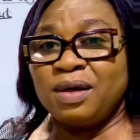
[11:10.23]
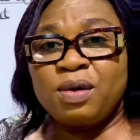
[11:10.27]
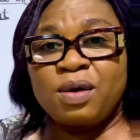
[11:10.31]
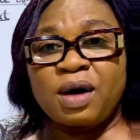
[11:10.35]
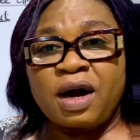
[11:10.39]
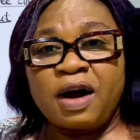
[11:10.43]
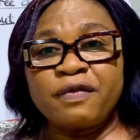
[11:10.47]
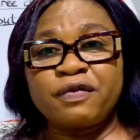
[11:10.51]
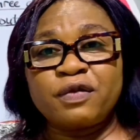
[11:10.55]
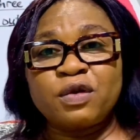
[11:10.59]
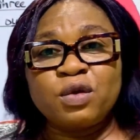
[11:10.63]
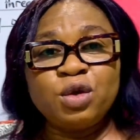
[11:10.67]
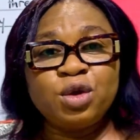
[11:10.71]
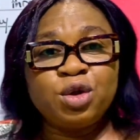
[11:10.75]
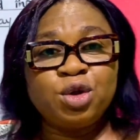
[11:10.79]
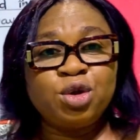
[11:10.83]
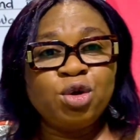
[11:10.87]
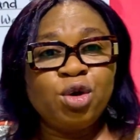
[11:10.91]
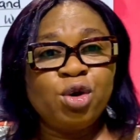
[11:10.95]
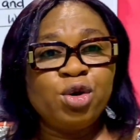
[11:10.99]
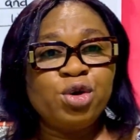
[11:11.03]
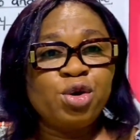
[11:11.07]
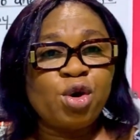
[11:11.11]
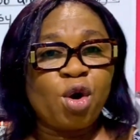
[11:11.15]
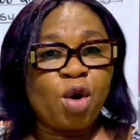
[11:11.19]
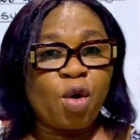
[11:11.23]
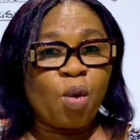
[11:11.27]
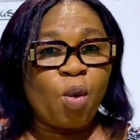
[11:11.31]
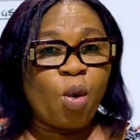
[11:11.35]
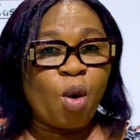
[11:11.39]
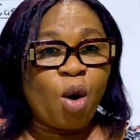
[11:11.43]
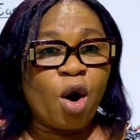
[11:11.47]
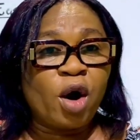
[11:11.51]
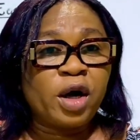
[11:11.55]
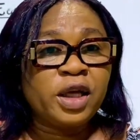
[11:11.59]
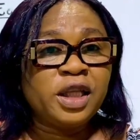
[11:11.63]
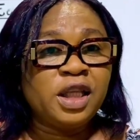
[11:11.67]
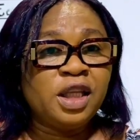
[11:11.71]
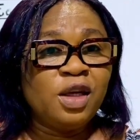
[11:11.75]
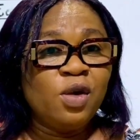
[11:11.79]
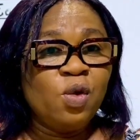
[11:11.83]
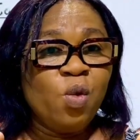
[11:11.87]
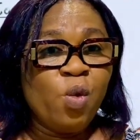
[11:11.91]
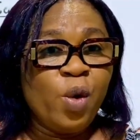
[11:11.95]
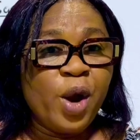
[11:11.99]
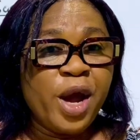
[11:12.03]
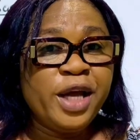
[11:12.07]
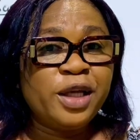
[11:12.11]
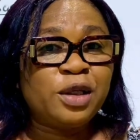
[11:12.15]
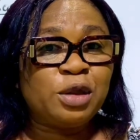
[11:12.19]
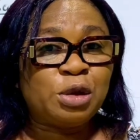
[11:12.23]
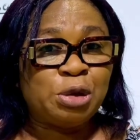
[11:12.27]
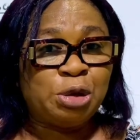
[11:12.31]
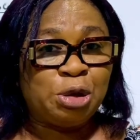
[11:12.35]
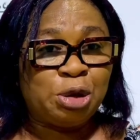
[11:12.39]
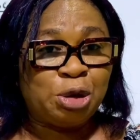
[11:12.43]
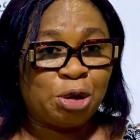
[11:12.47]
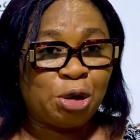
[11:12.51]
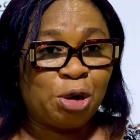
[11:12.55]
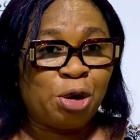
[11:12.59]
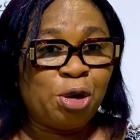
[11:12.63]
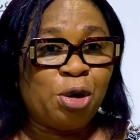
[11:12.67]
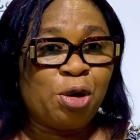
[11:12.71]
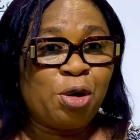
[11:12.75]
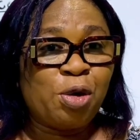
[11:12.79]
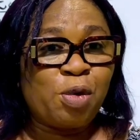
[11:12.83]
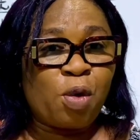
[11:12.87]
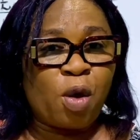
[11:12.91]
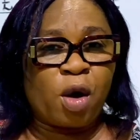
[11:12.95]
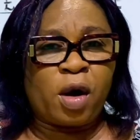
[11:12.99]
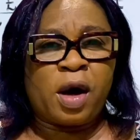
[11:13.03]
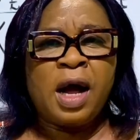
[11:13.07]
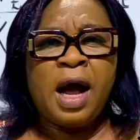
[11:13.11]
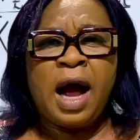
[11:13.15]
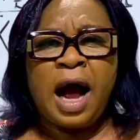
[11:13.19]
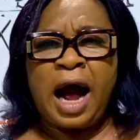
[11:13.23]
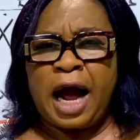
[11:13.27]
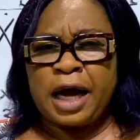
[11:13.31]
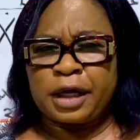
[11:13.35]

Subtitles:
You have to show your work the way to show work.